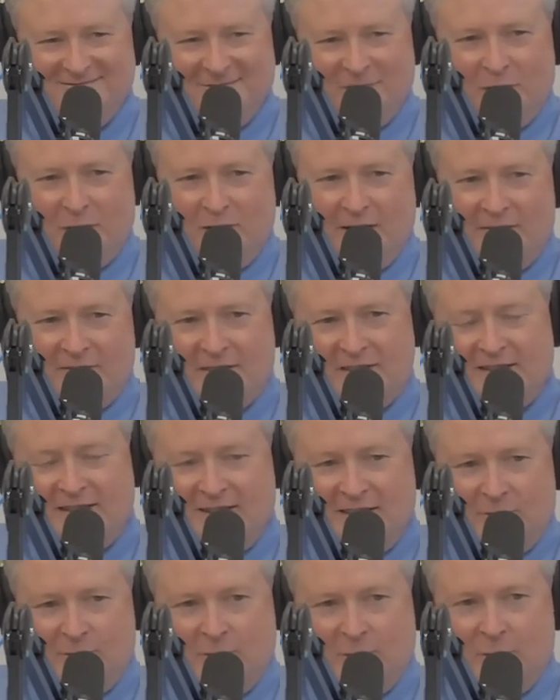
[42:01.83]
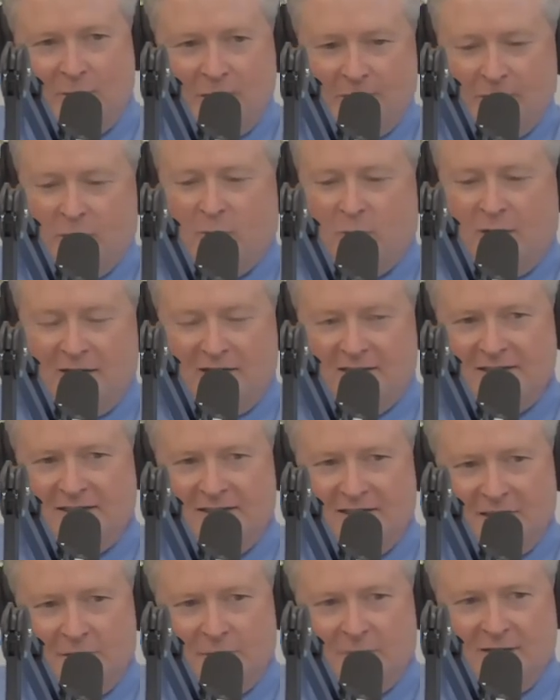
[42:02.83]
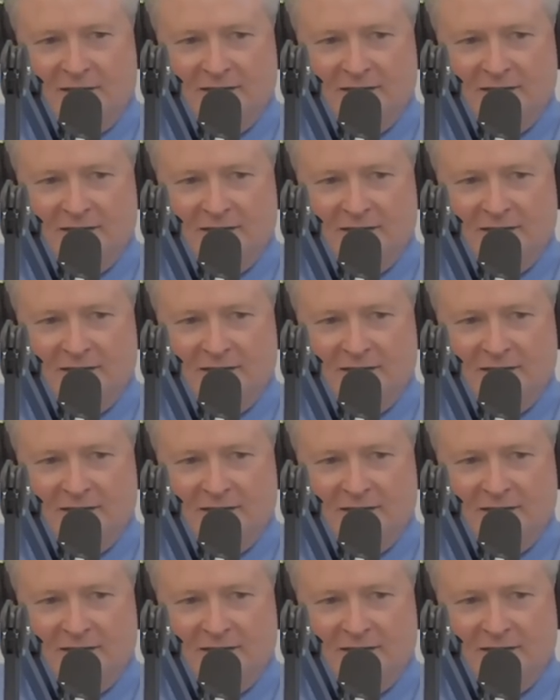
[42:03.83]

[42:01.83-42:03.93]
We don't have to tell anyone. We're not required to tell anyone."